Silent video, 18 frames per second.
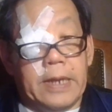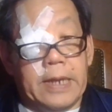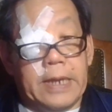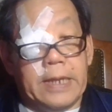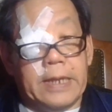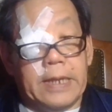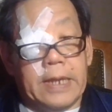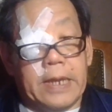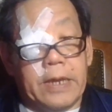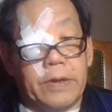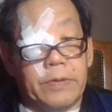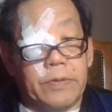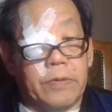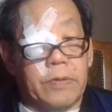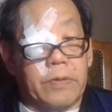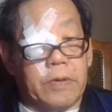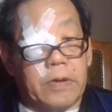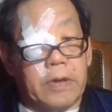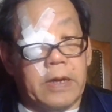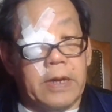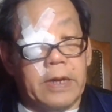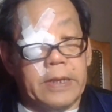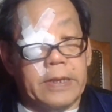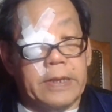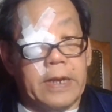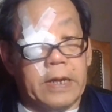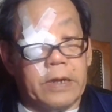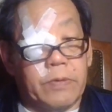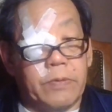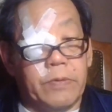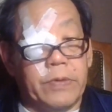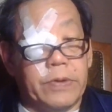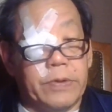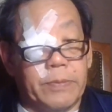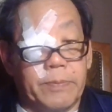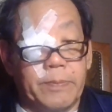eating out or contact
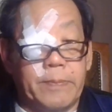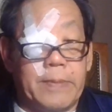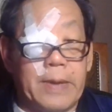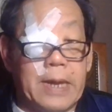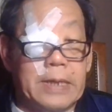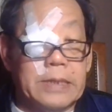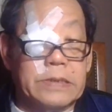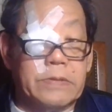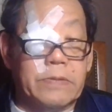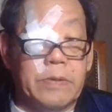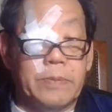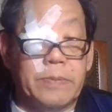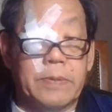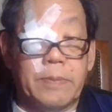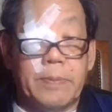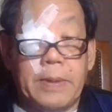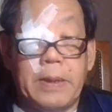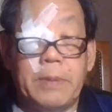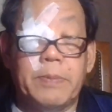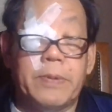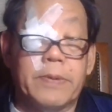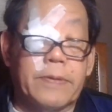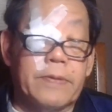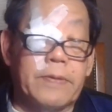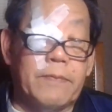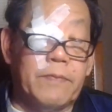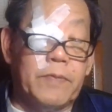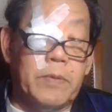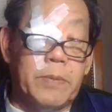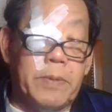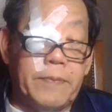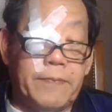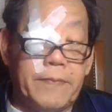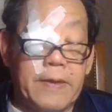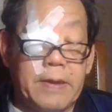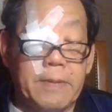with mass groups of people, except for
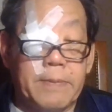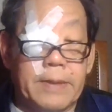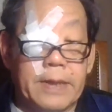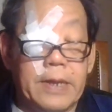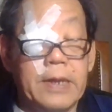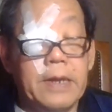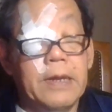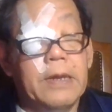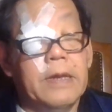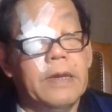my family.